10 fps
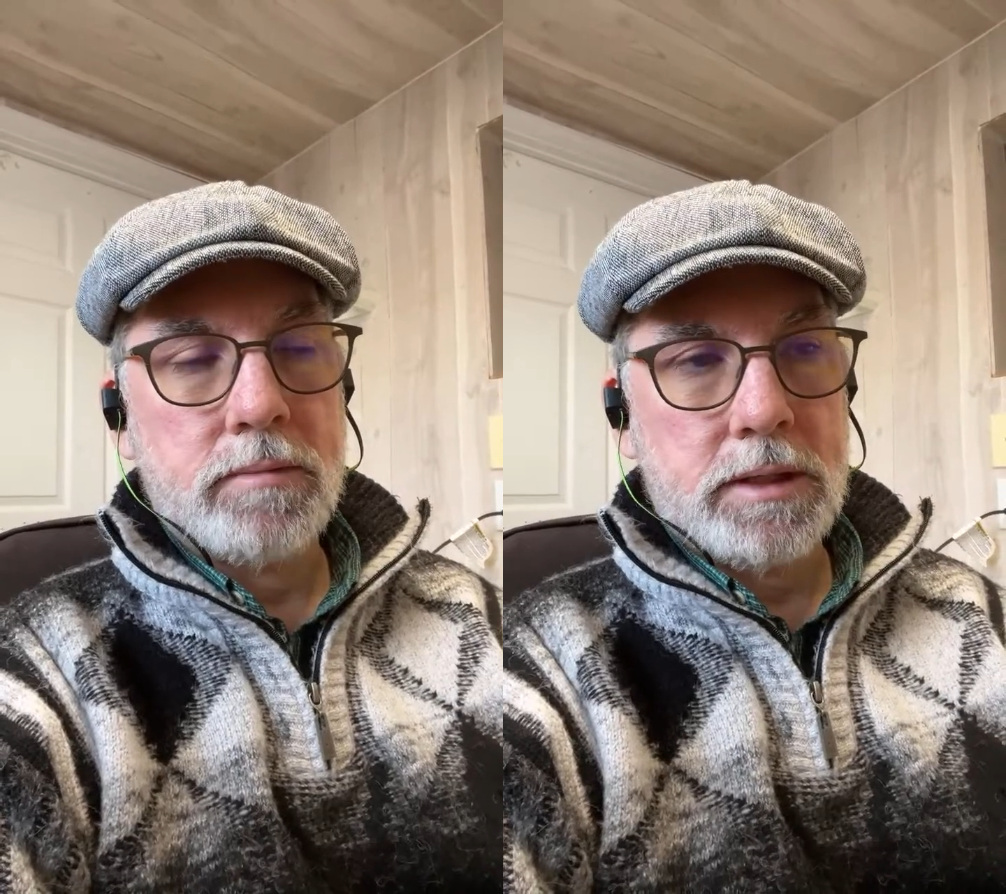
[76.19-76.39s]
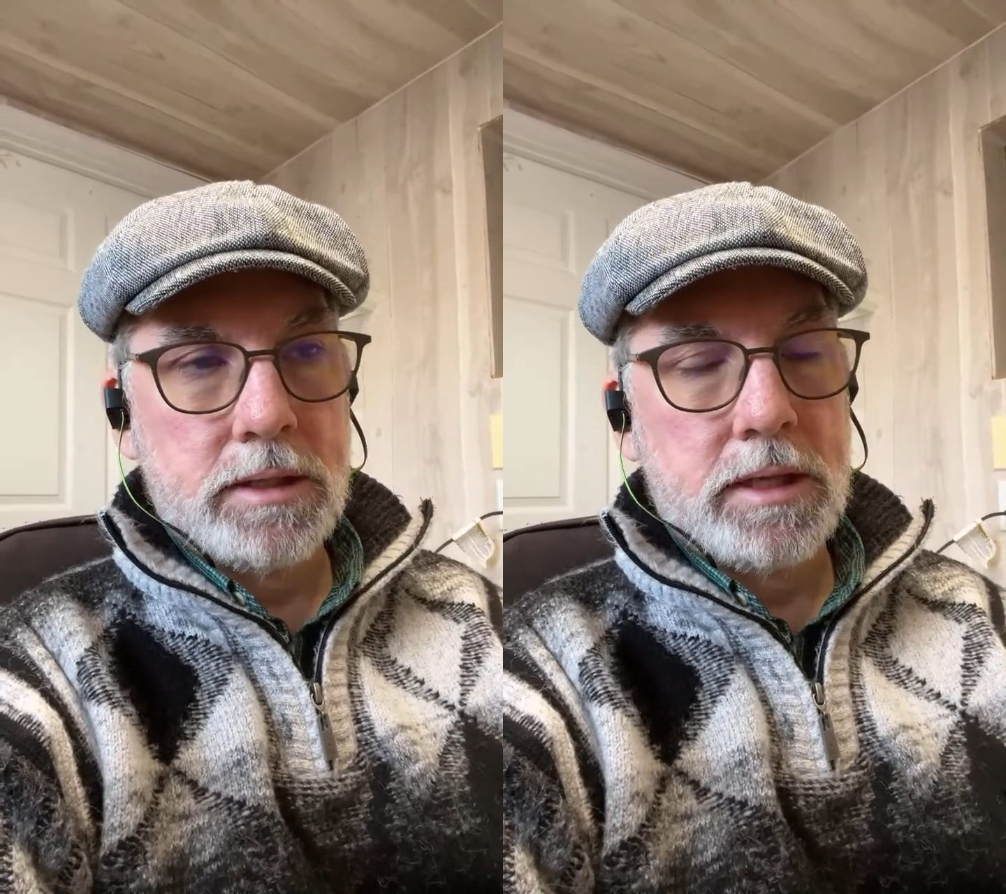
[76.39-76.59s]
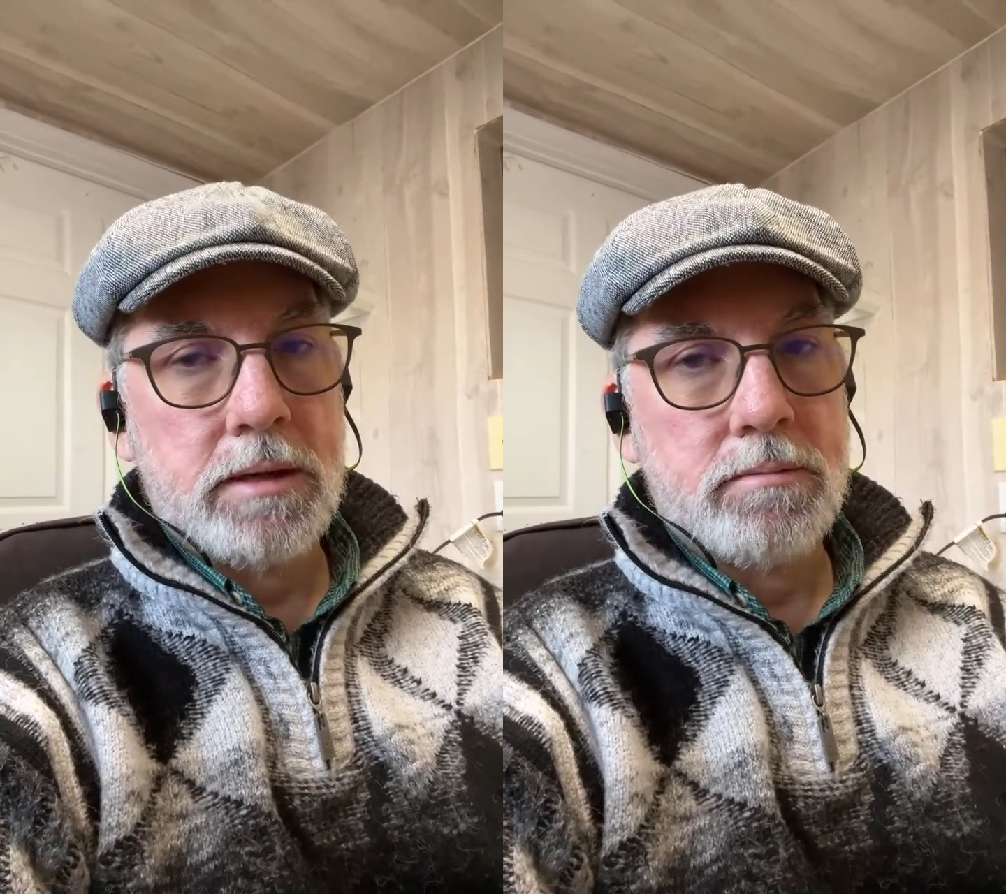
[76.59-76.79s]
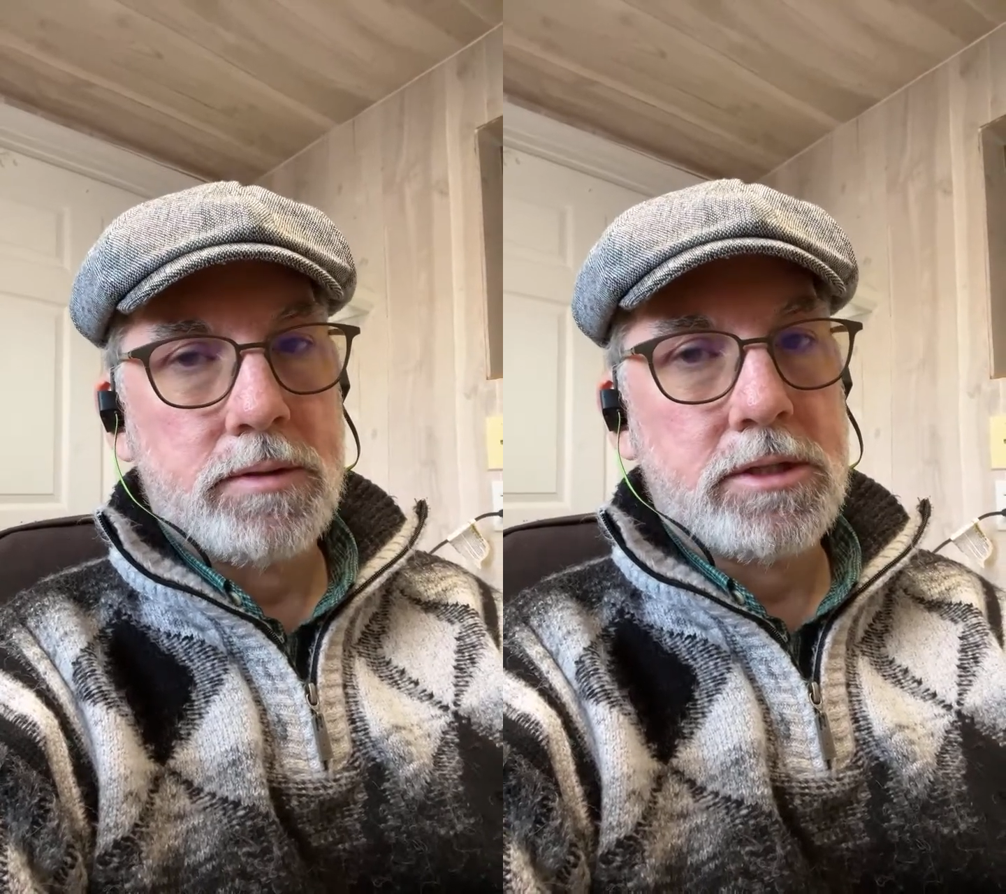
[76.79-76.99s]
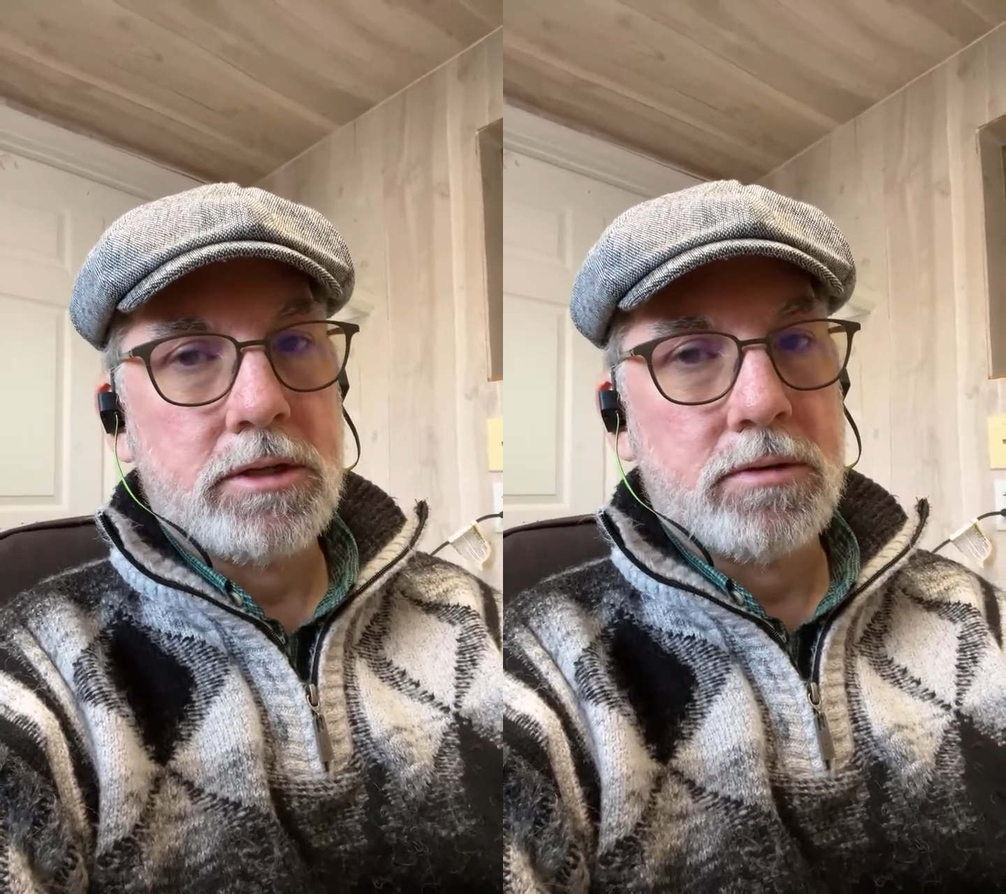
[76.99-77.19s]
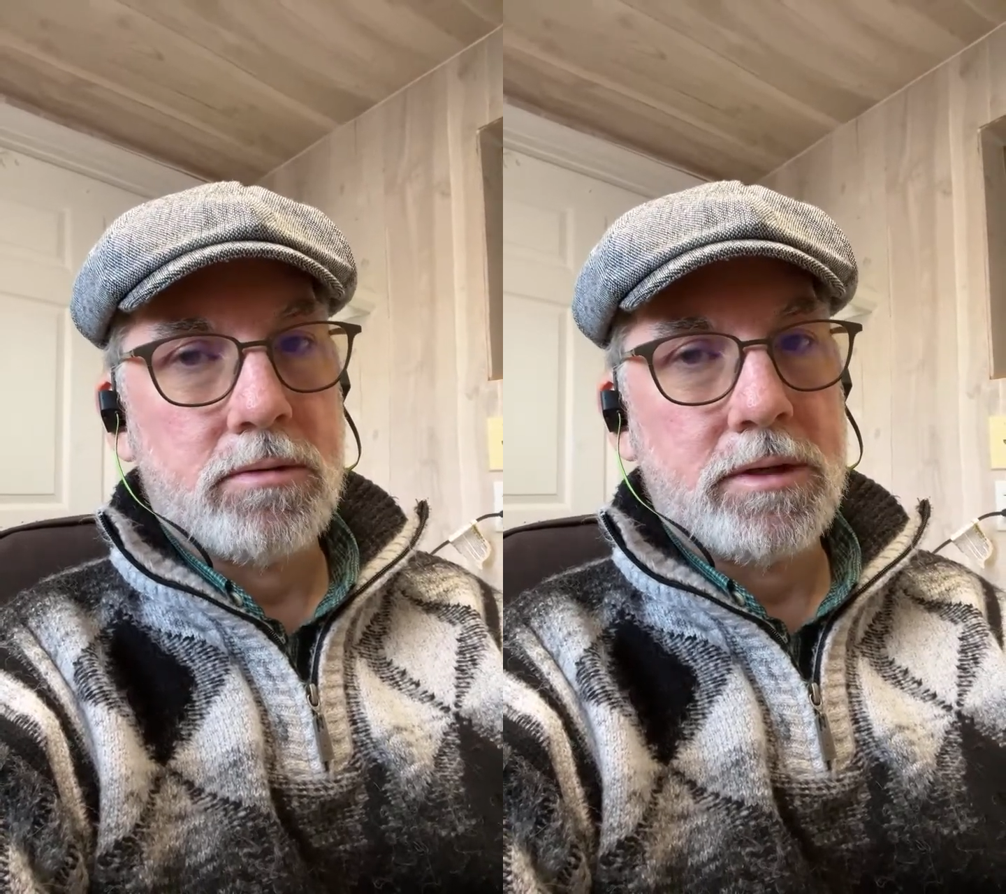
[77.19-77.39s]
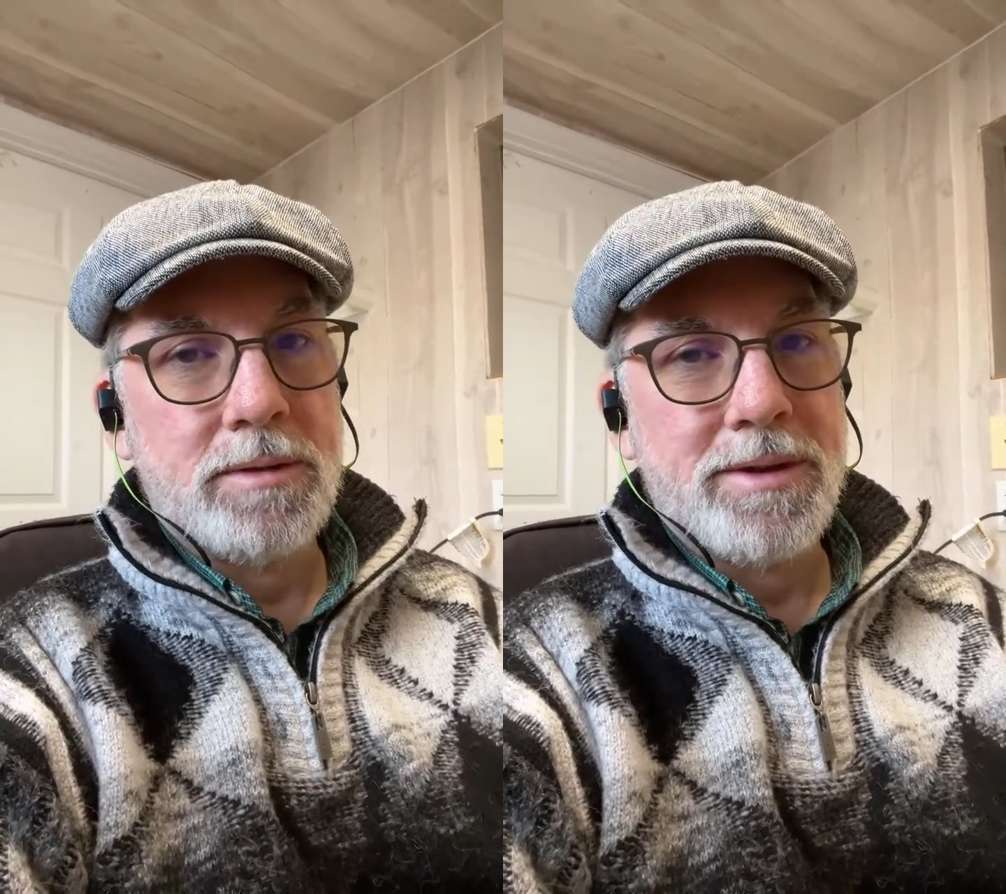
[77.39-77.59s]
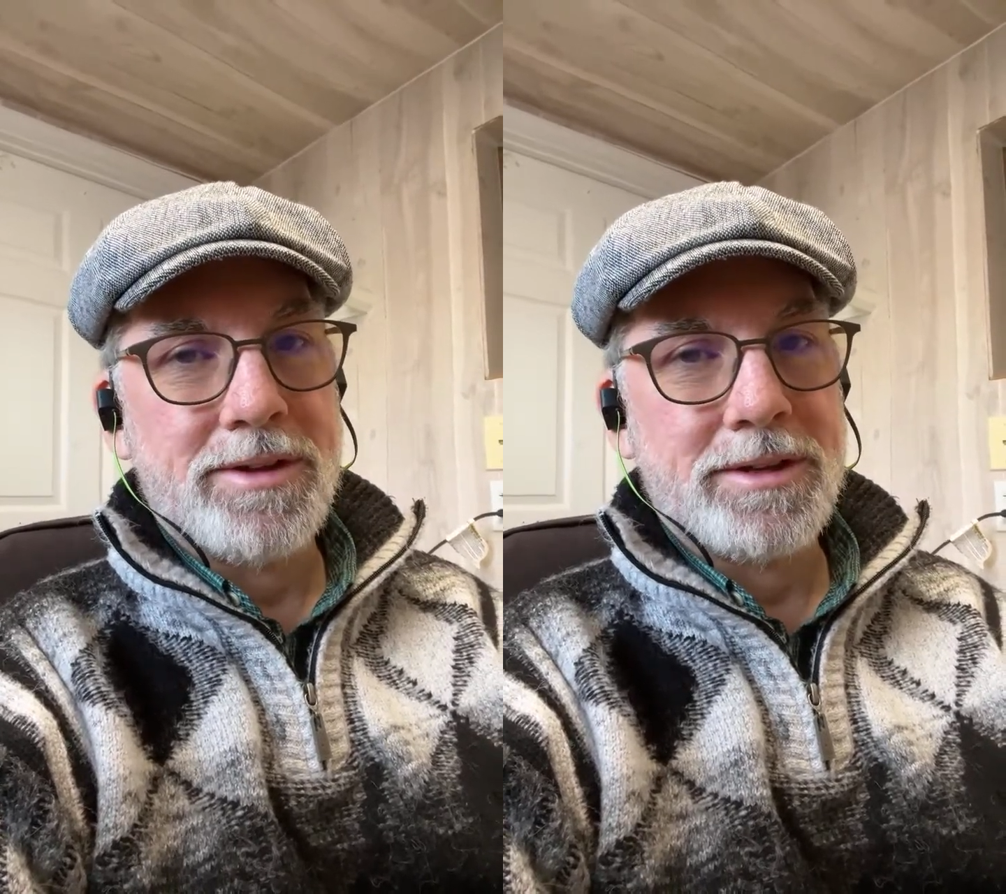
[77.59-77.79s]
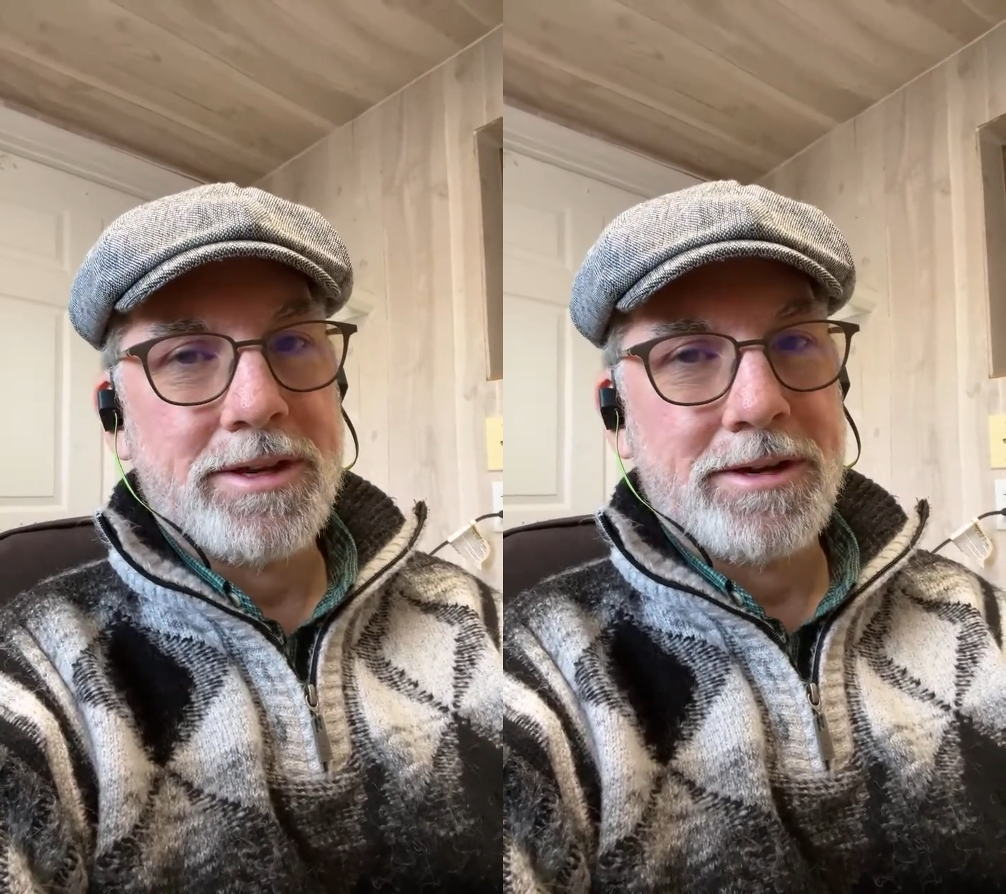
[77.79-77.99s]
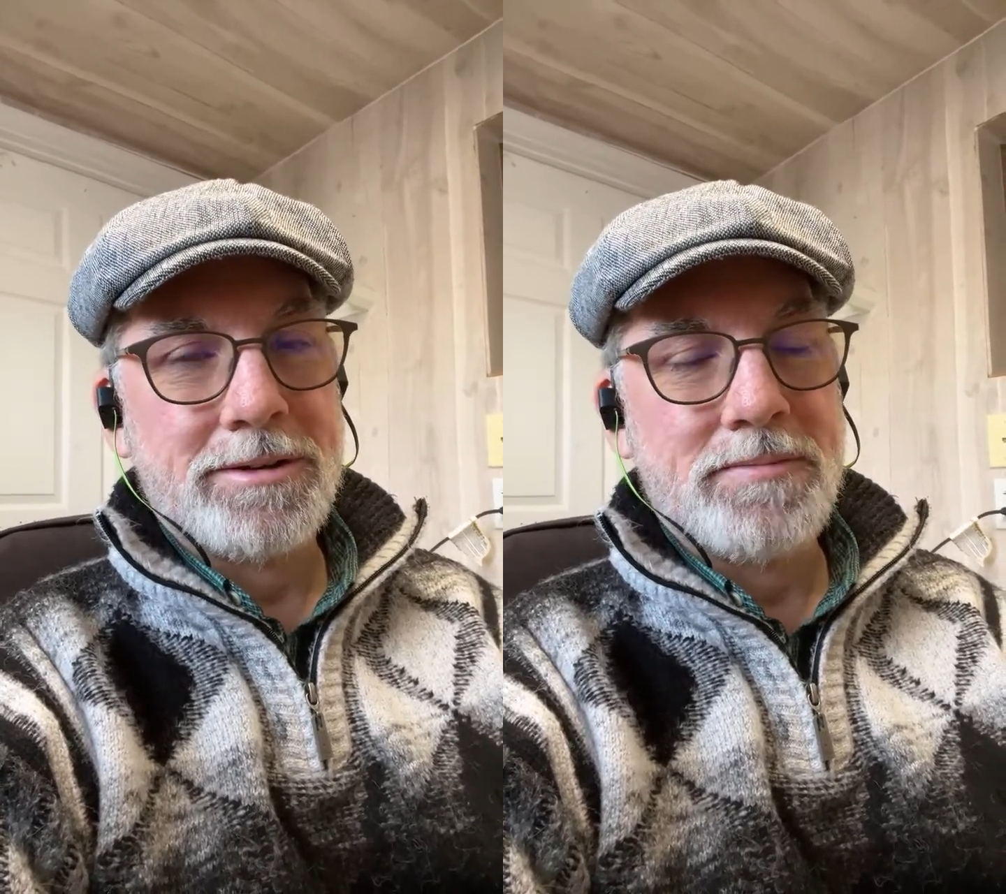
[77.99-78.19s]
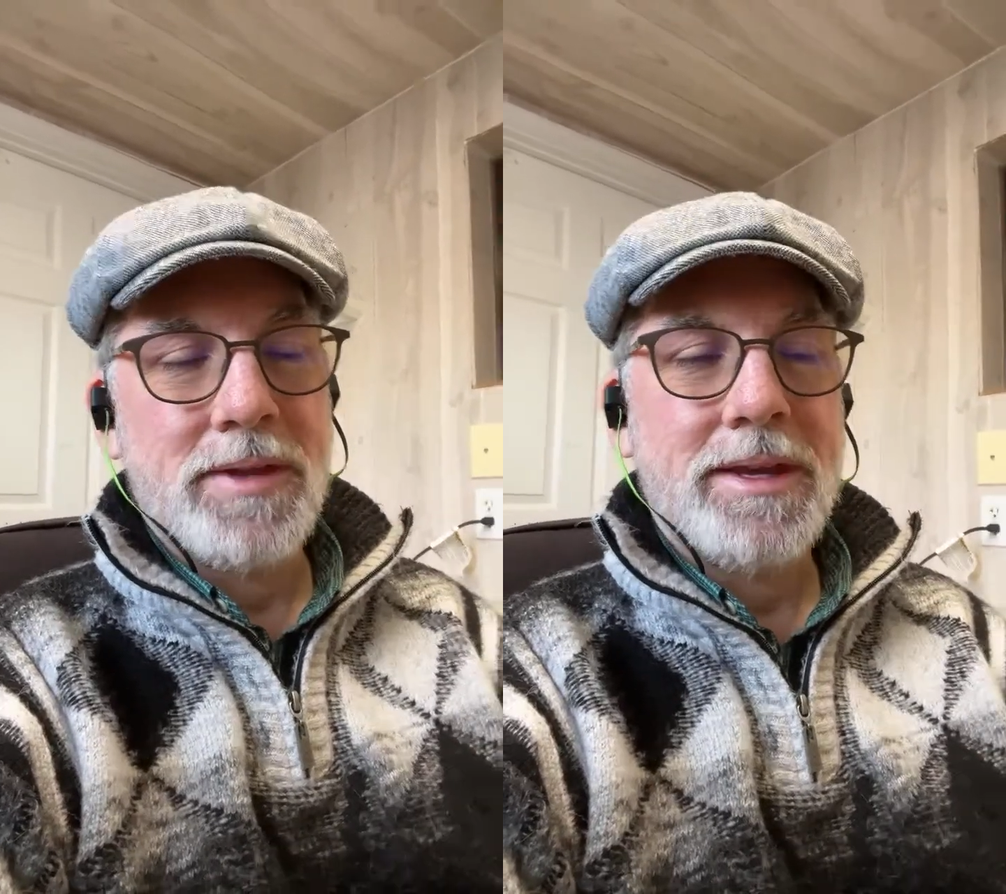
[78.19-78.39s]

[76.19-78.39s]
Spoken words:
in that particular email account.